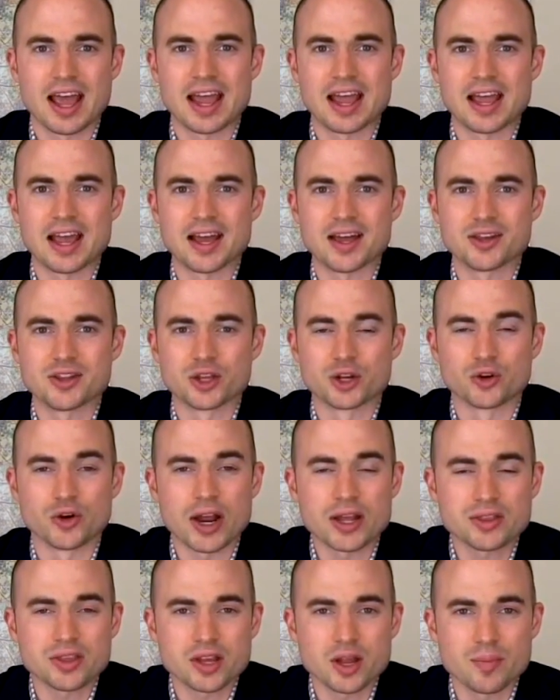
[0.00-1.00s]
And the
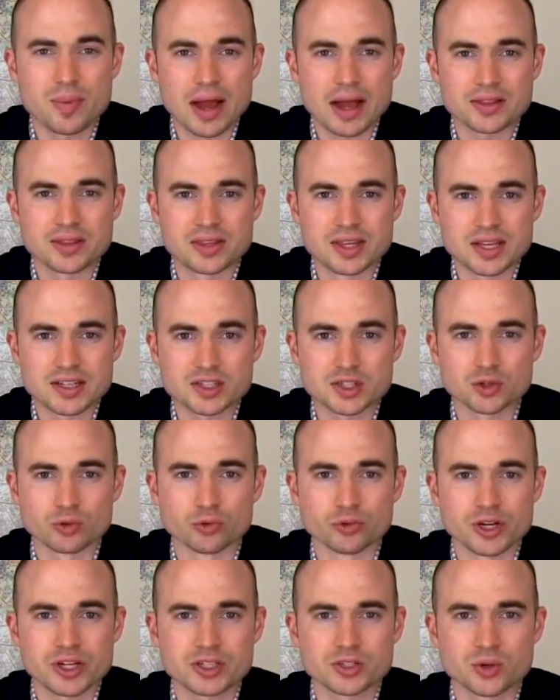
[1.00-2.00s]
great thing about this
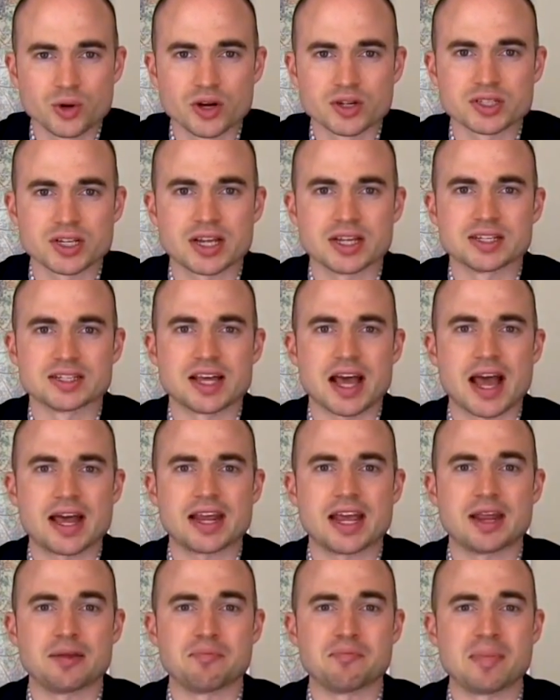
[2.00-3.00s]
resource is
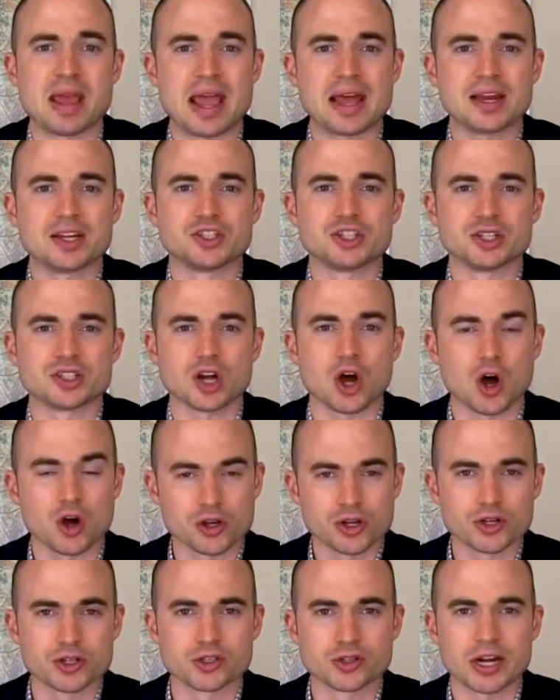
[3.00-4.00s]
that it manages
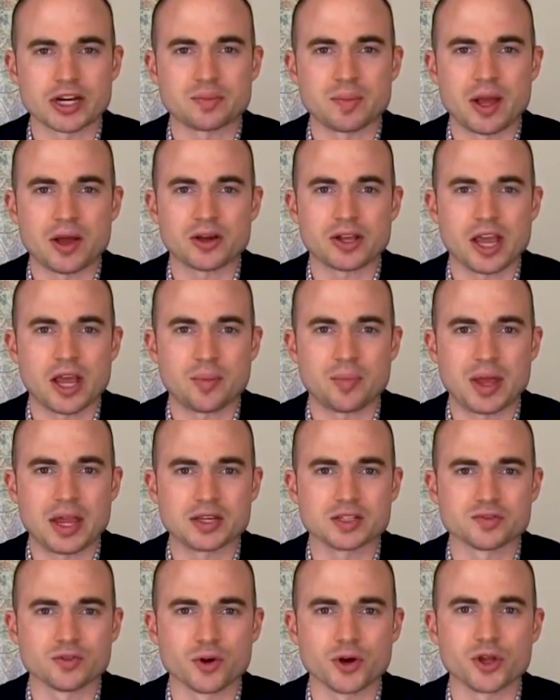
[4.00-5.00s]
all your direct mail
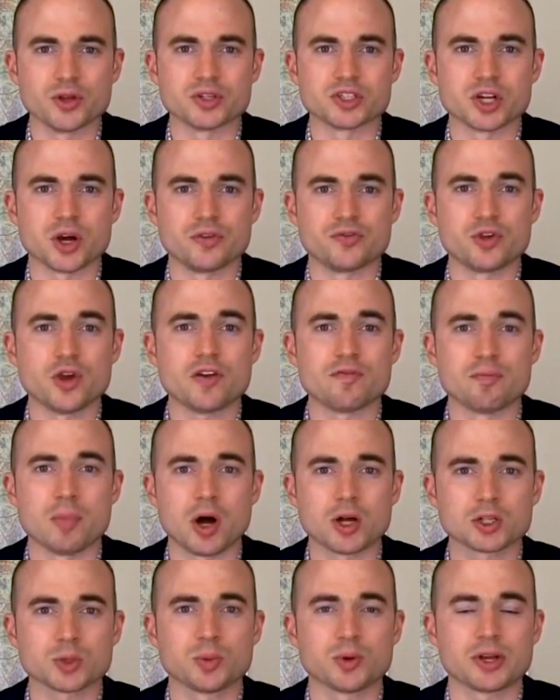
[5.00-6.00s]
campaigns for you. So if you have
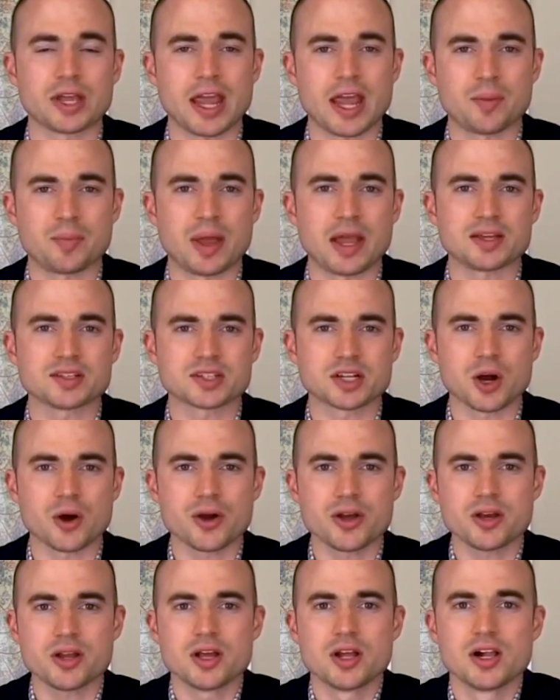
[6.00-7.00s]
multiple campaigns
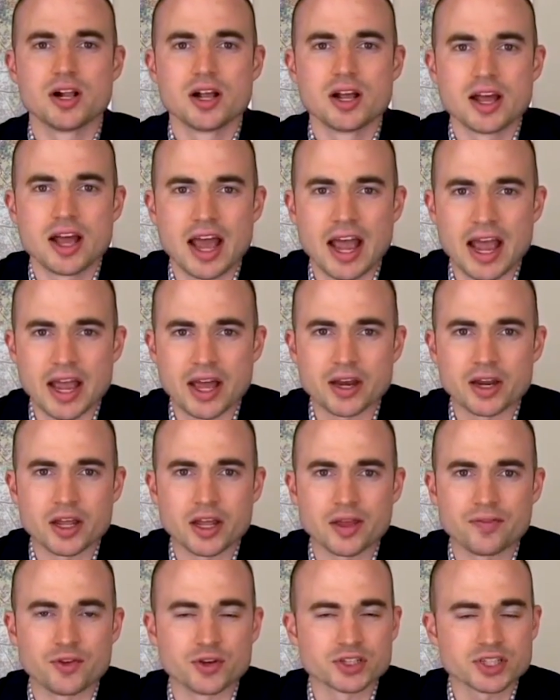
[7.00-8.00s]
going, and
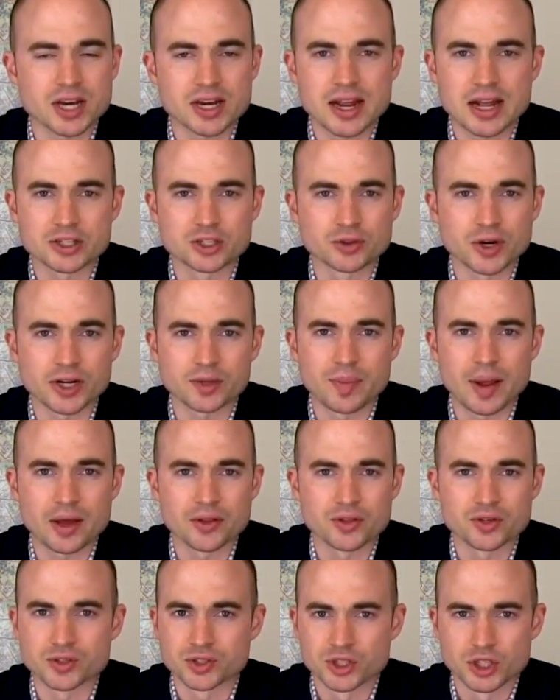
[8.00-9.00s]
if you're sending out direct
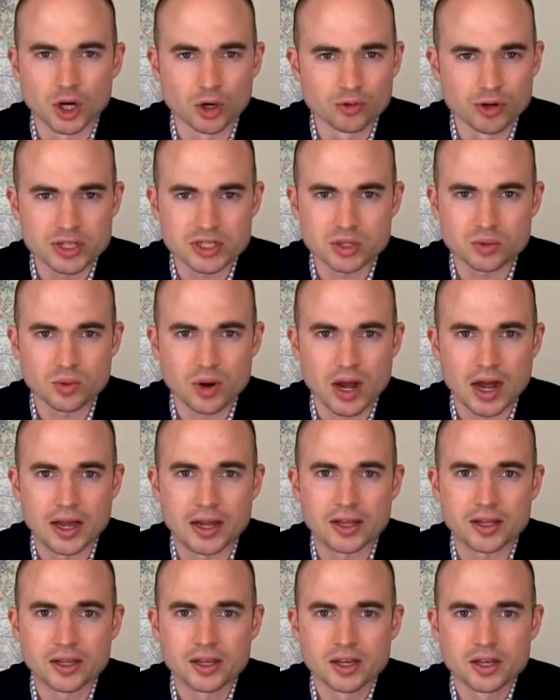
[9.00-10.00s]
mail, there's no reason
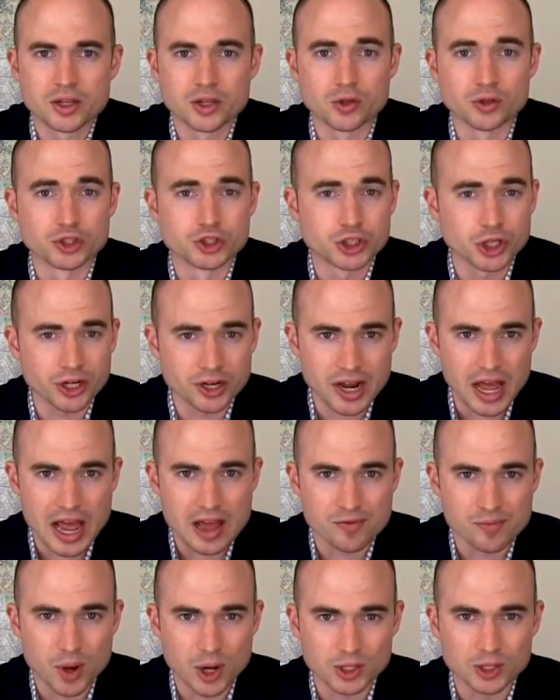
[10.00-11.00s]
why you shouldn't
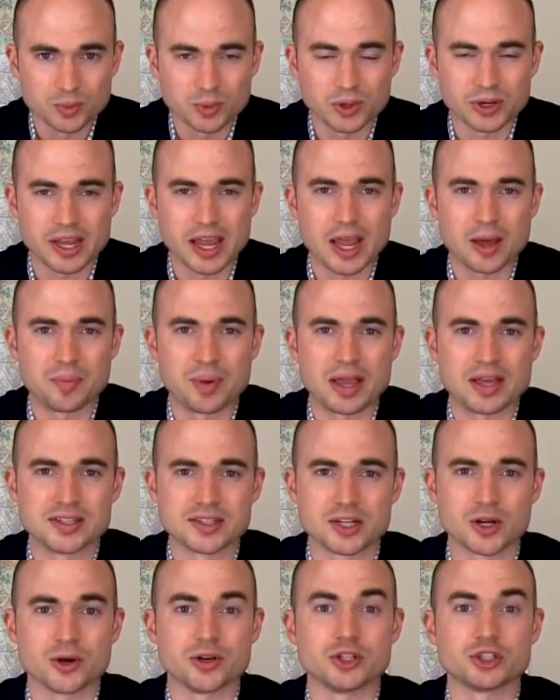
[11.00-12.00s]
have multiple
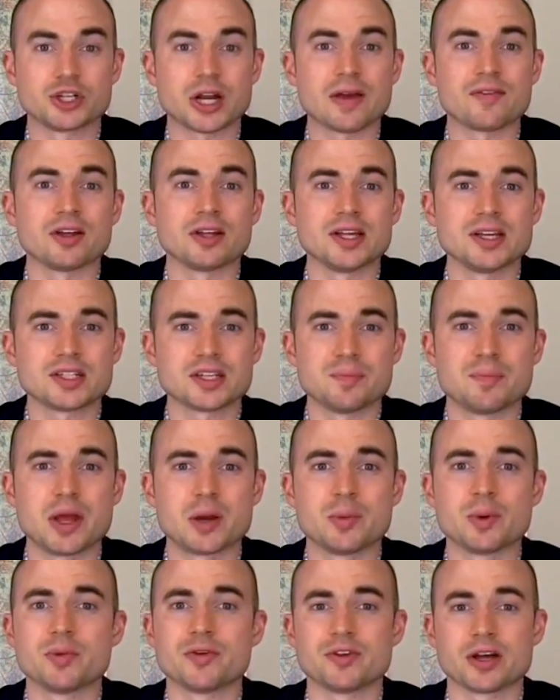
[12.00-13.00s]
campaigns going. You should have at least a
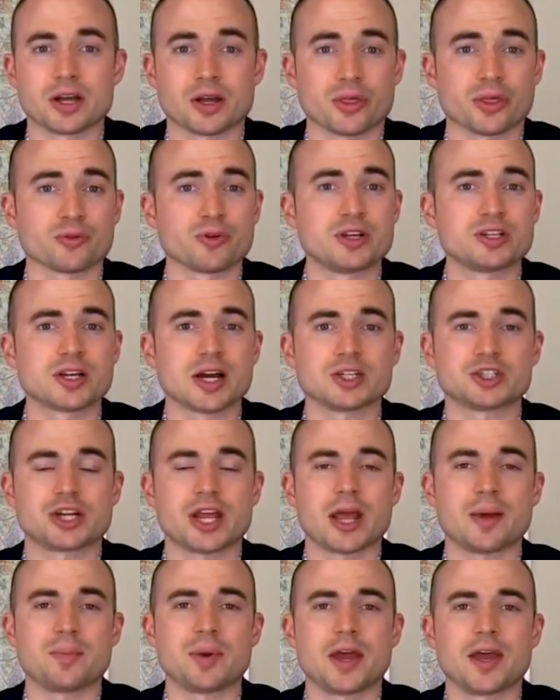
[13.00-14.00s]
minimum of like a 3-touch
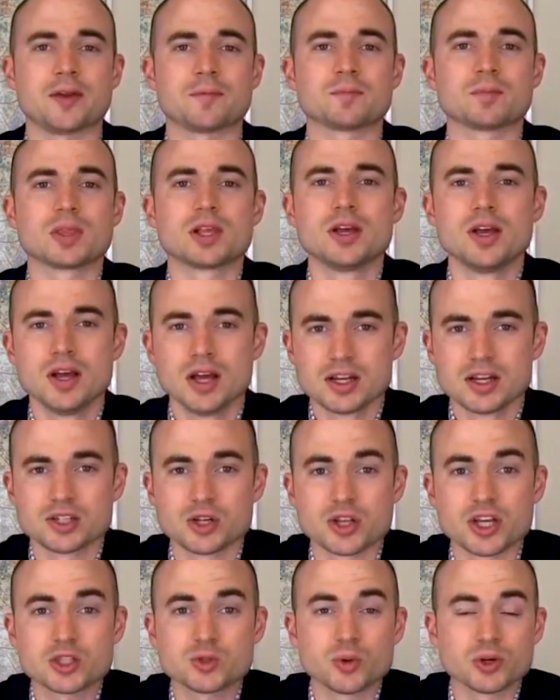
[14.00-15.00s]
campaign.
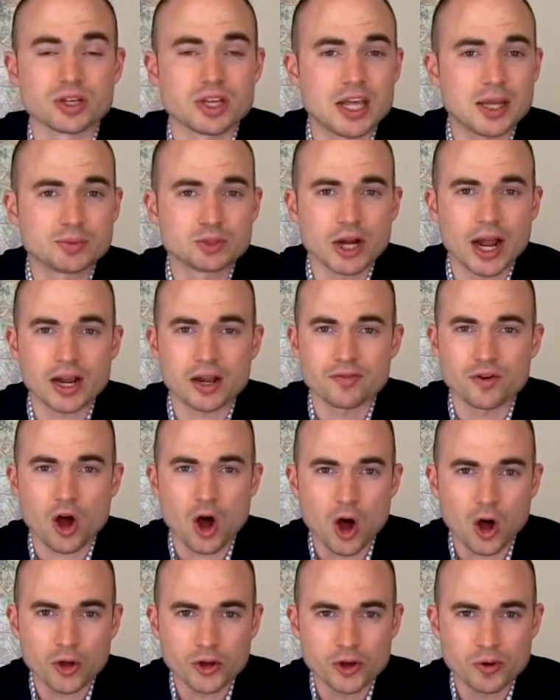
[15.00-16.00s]
So this will keep track of
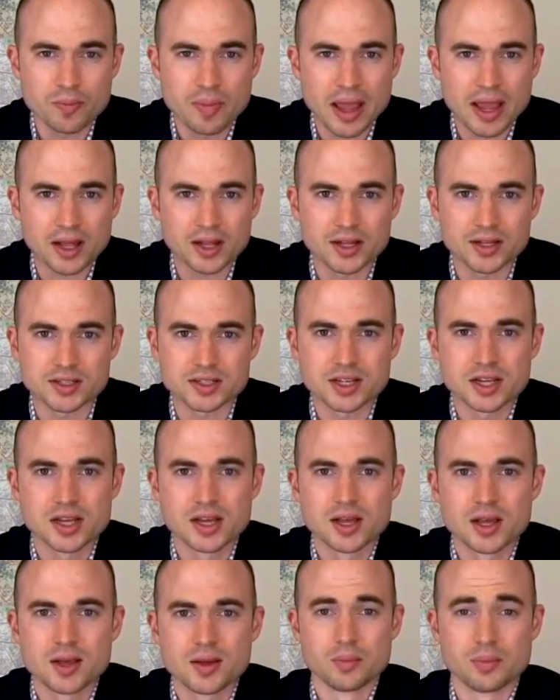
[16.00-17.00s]
all your mailings.
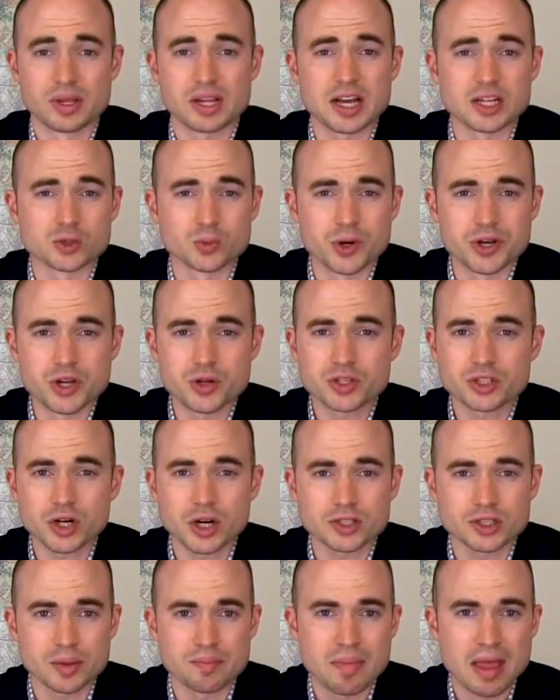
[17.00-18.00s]
Because when you
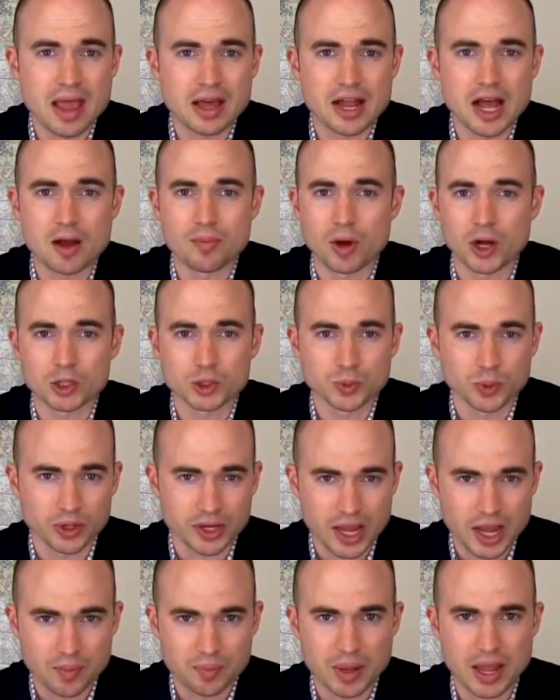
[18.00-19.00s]
start to mail out multiple
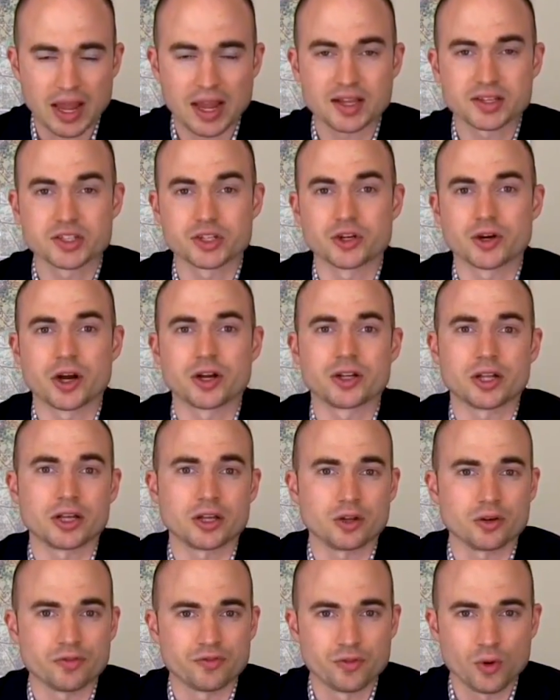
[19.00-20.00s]
campaigns and you're on
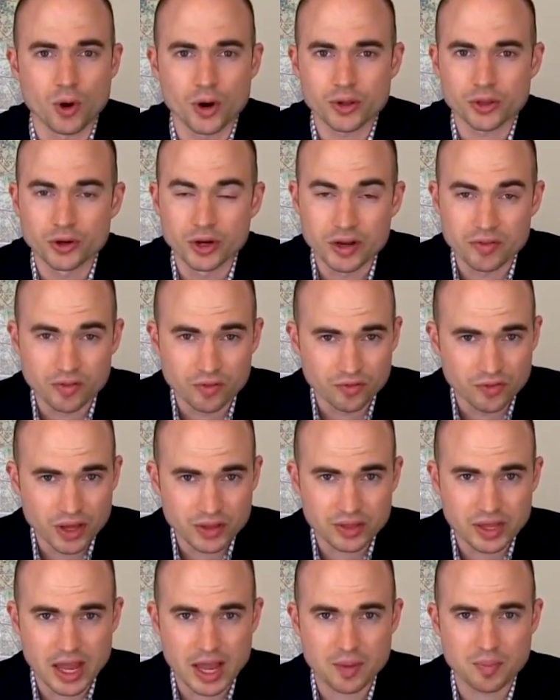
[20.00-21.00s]
like your 4th or even
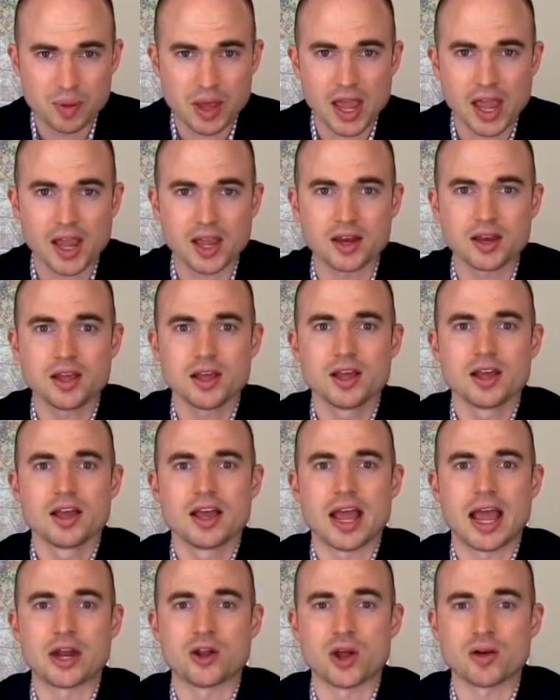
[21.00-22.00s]
5th campaign
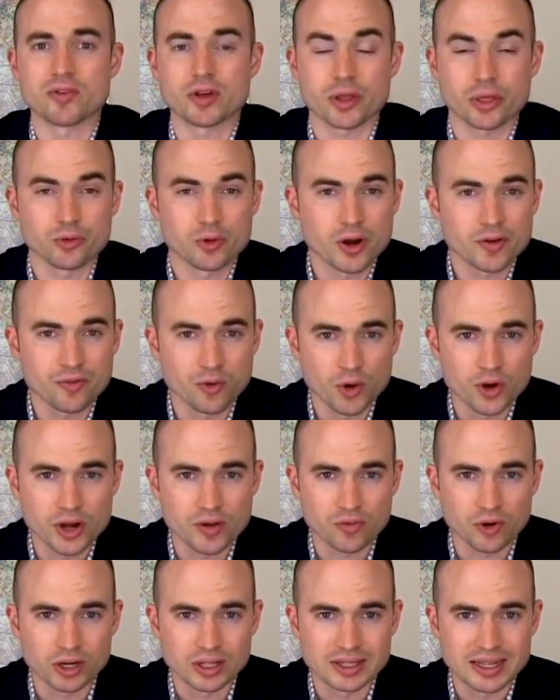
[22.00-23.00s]
and you have like 3 or 4
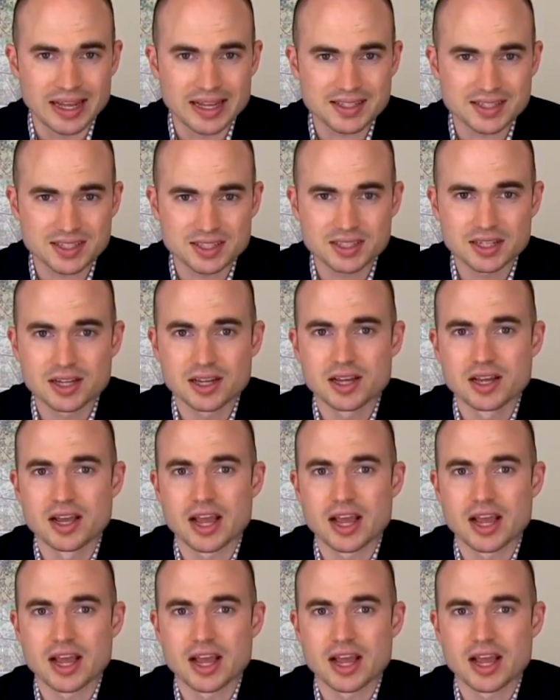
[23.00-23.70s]
different lists